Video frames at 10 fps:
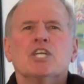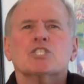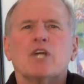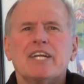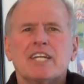
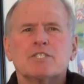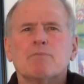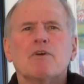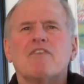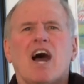Try not to
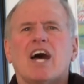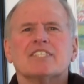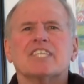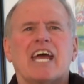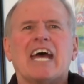move
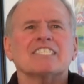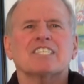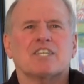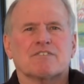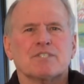on to
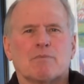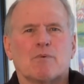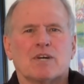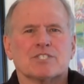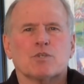asking if someone
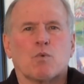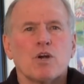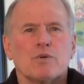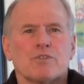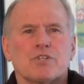wants to
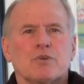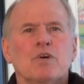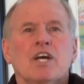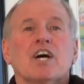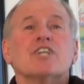work with you
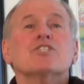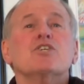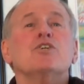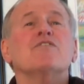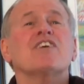
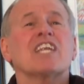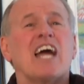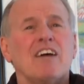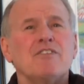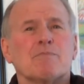until you've
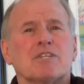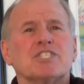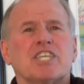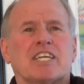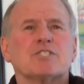allowed them the
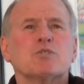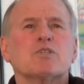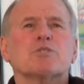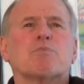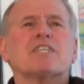chance to
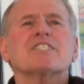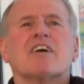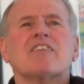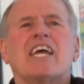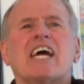express
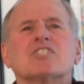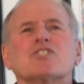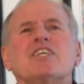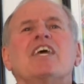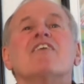how they
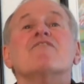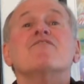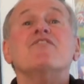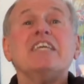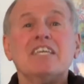actually
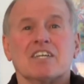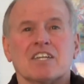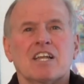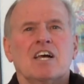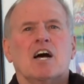
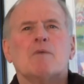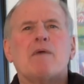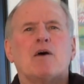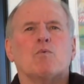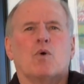feel
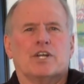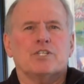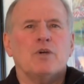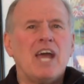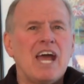about what
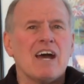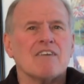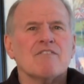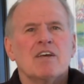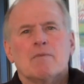you
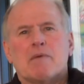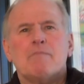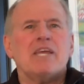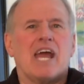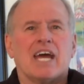have.
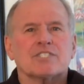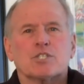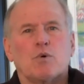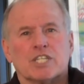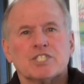Maybe
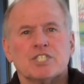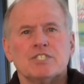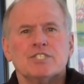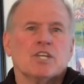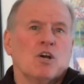ask
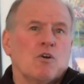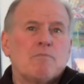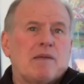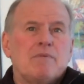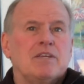questions or
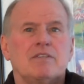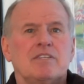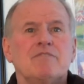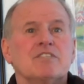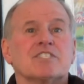maybe
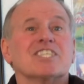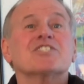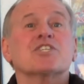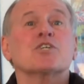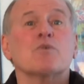even
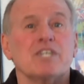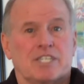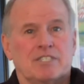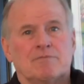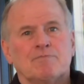
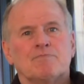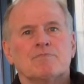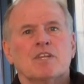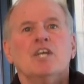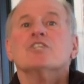disagree.
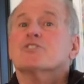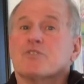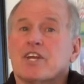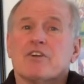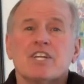So
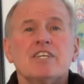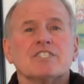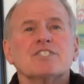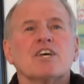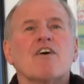there it
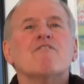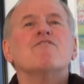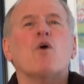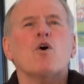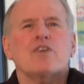is,
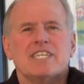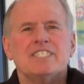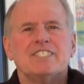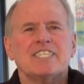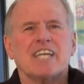4
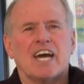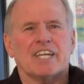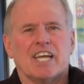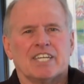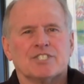easy
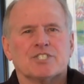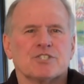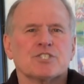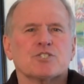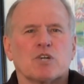guidelines to
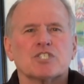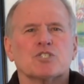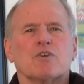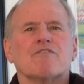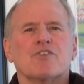the
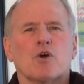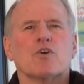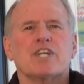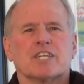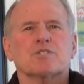structure of
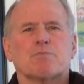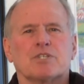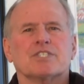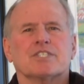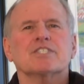your next
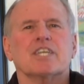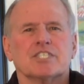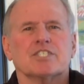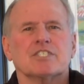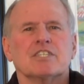
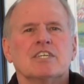presentation.